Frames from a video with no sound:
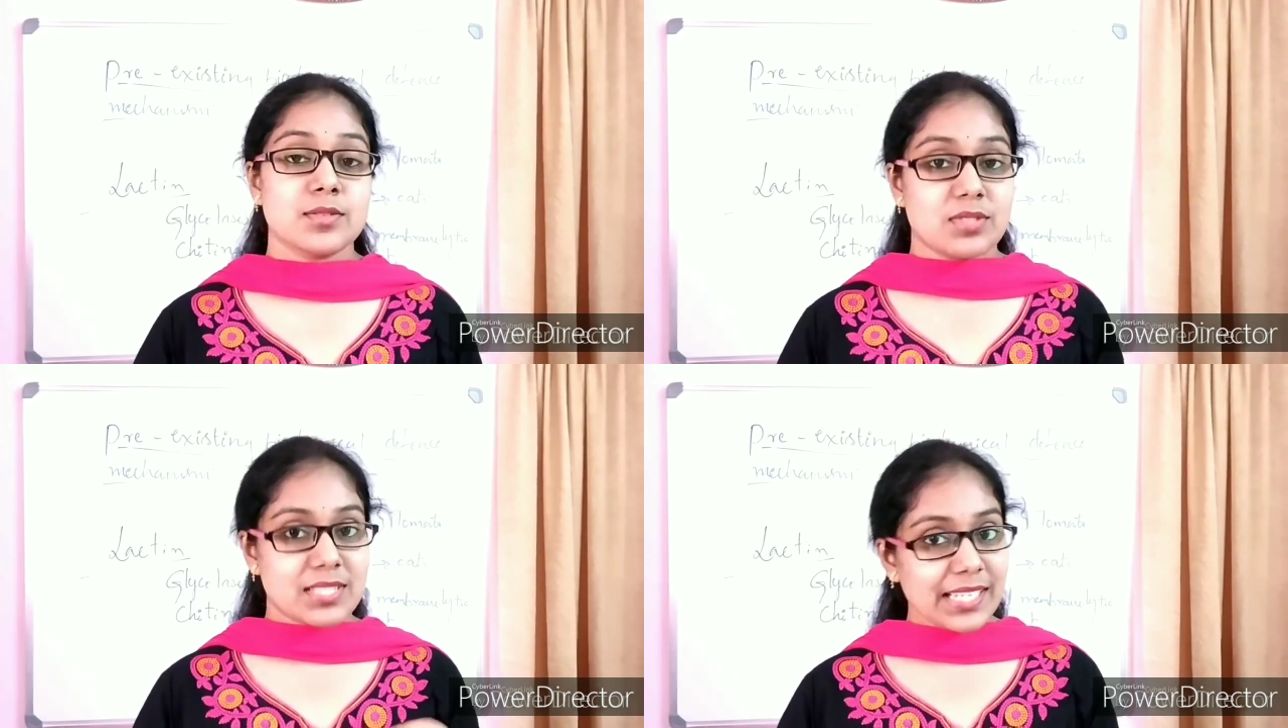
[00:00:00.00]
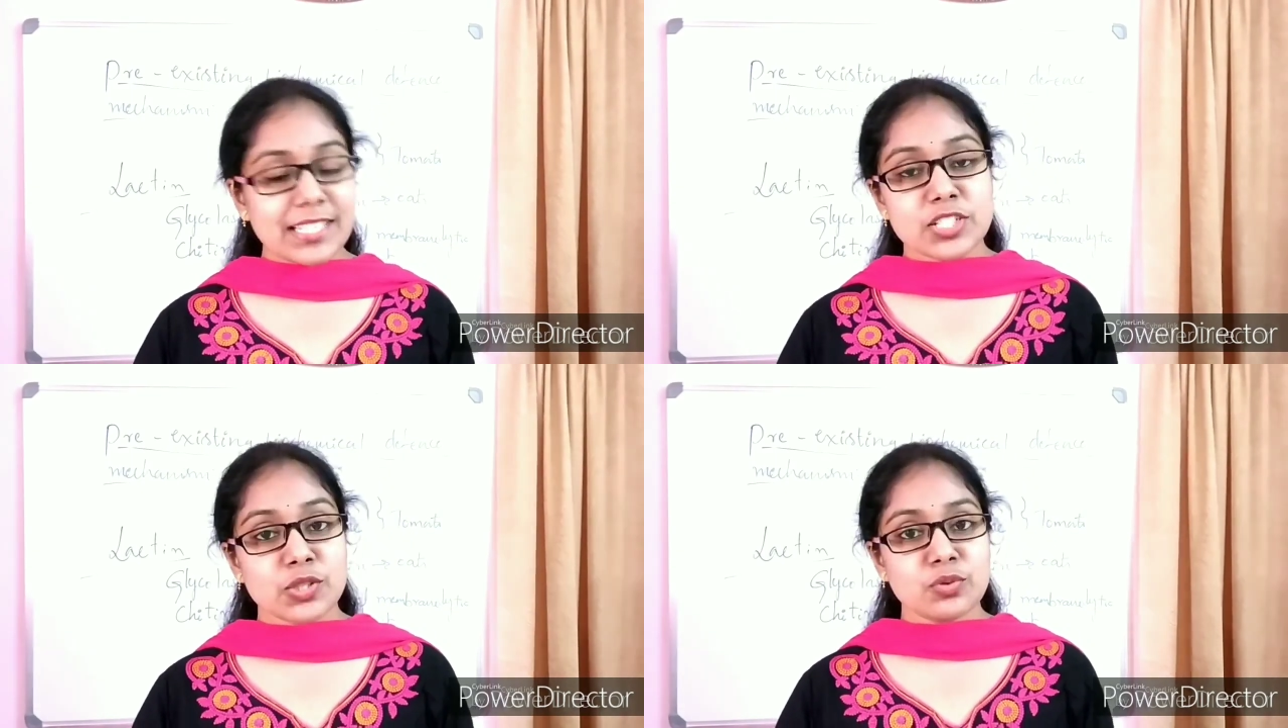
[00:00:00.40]
So
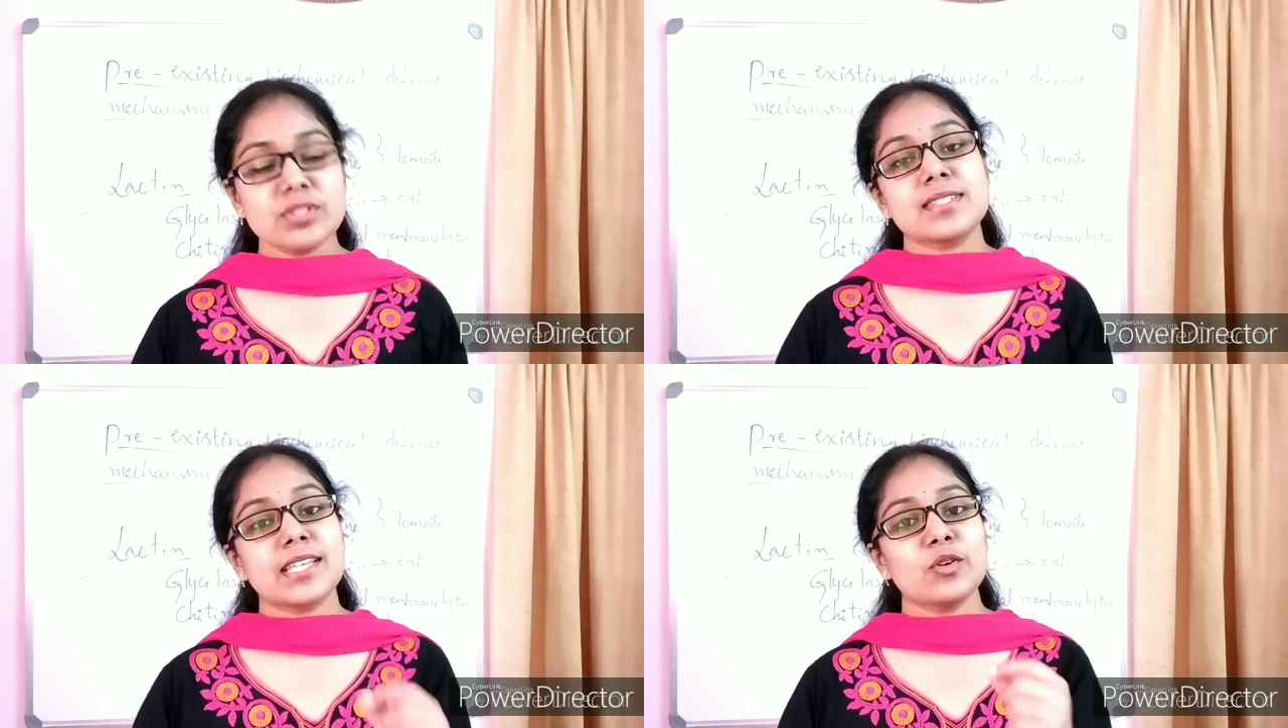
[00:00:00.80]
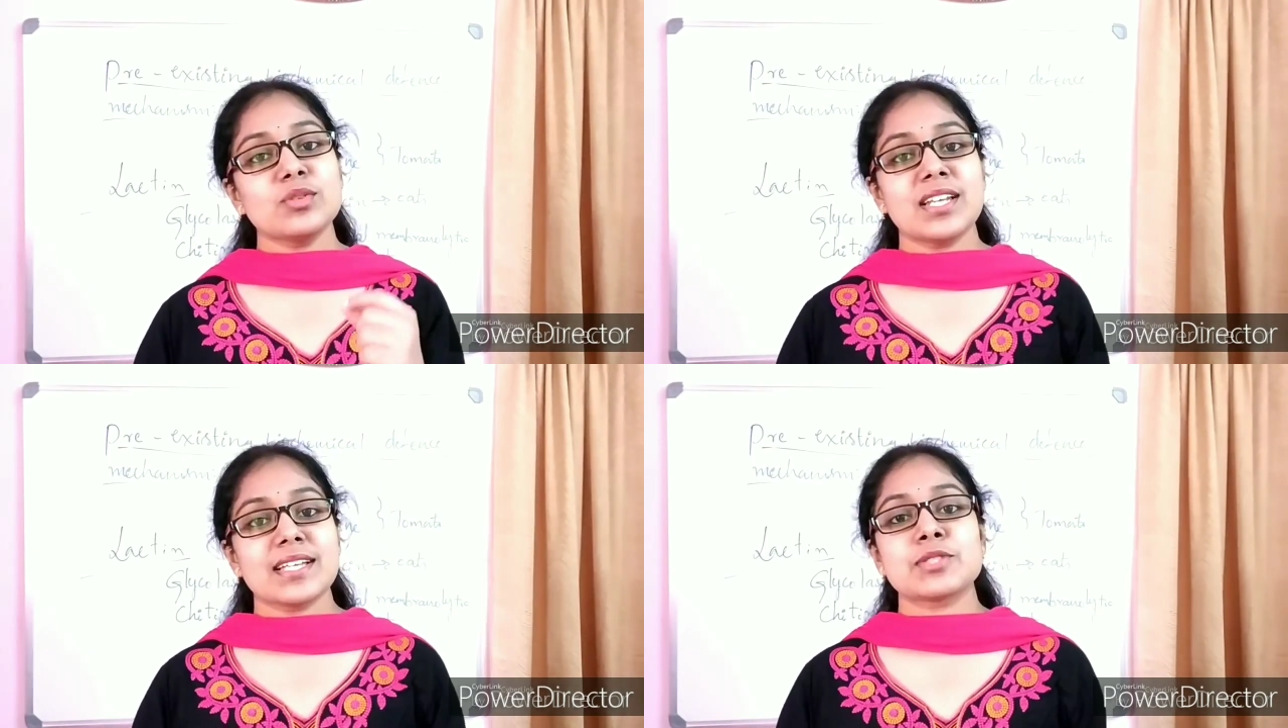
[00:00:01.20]
stay tuned. See
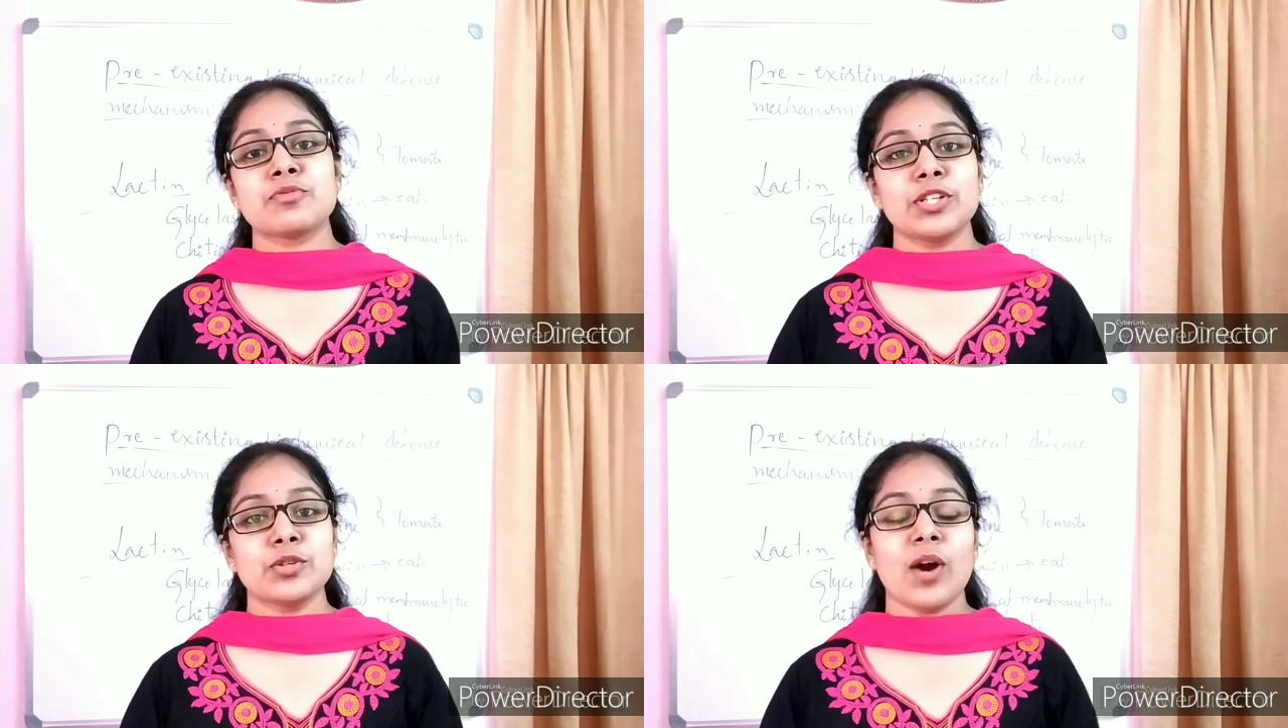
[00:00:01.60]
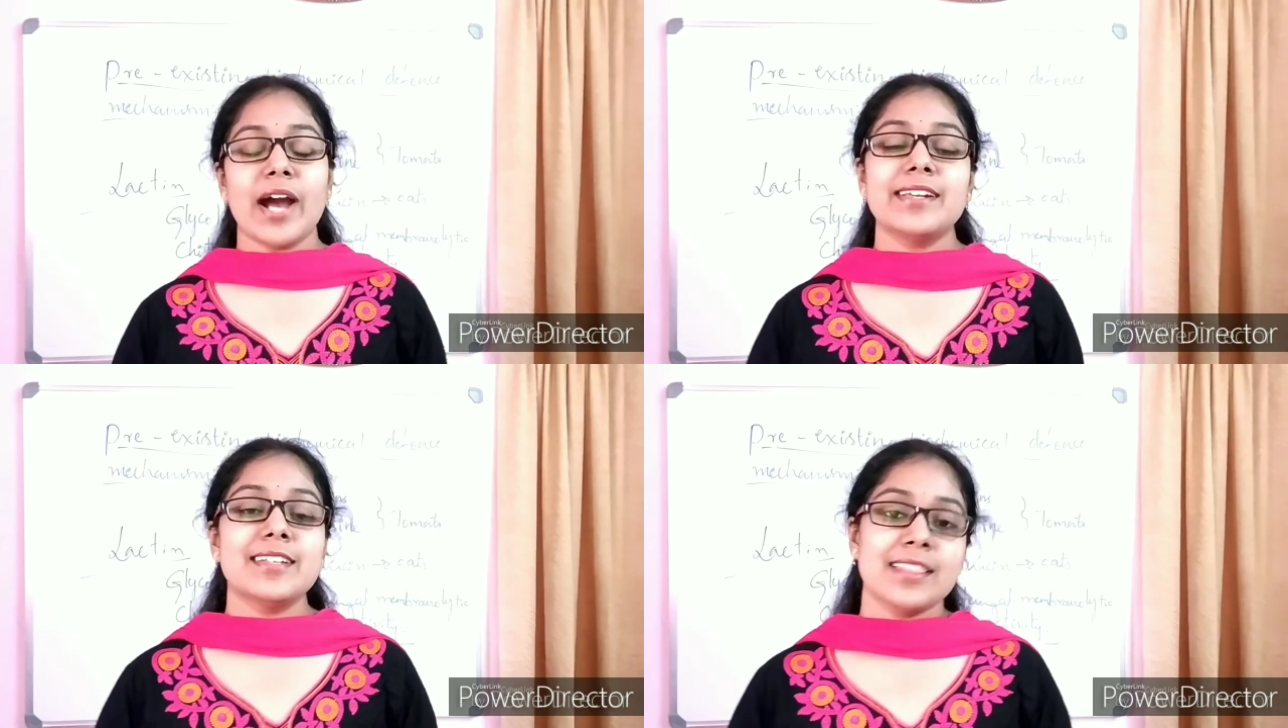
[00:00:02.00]
you in the next video.
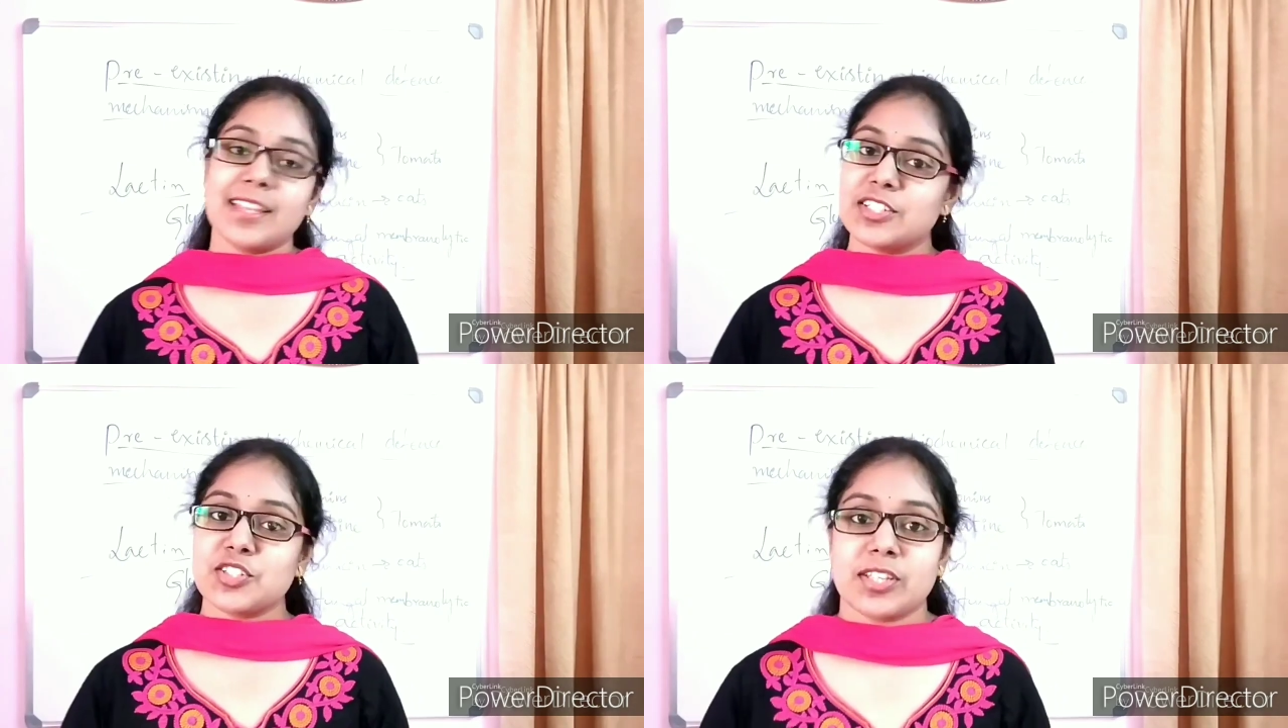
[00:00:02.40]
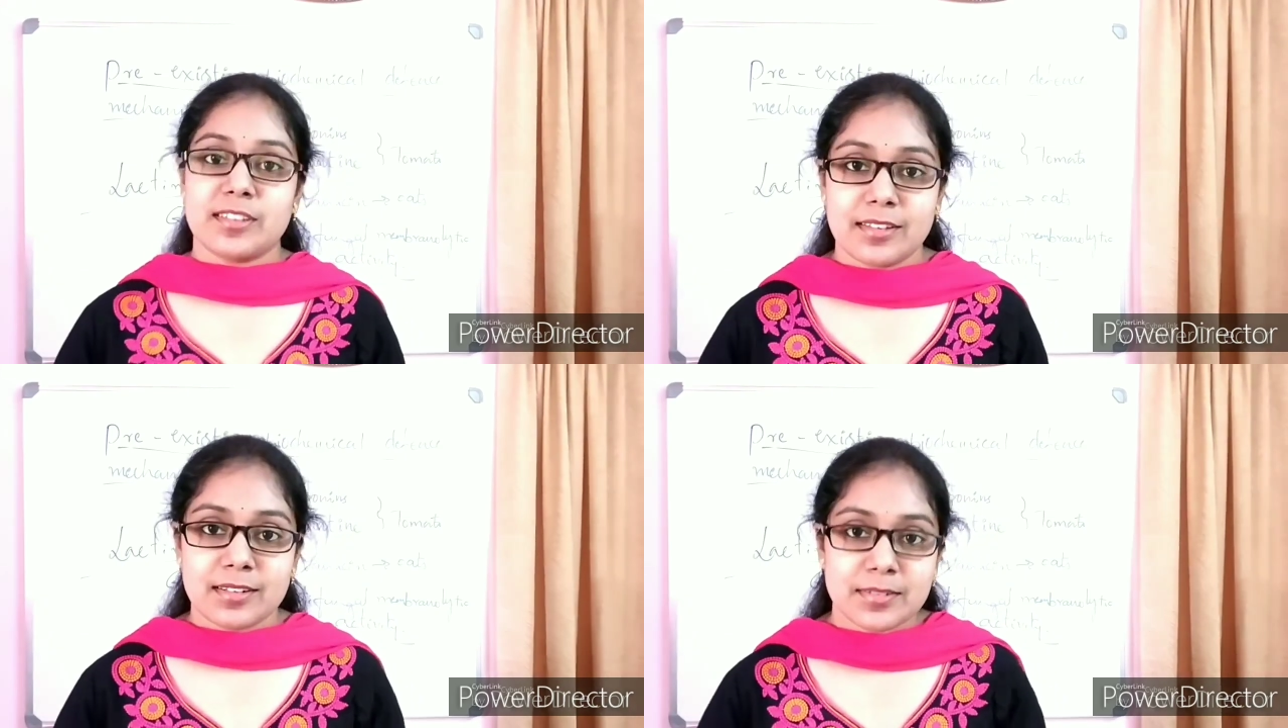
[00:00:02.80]
Until then,
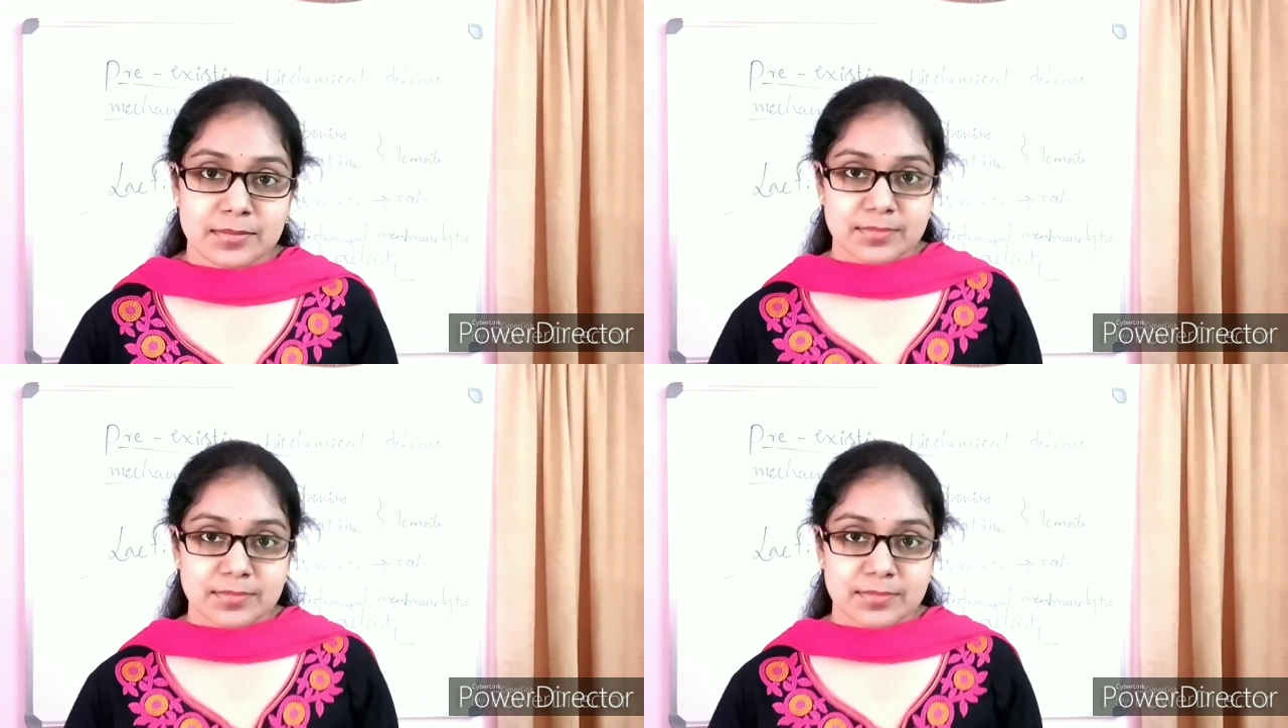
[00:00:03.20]
take care.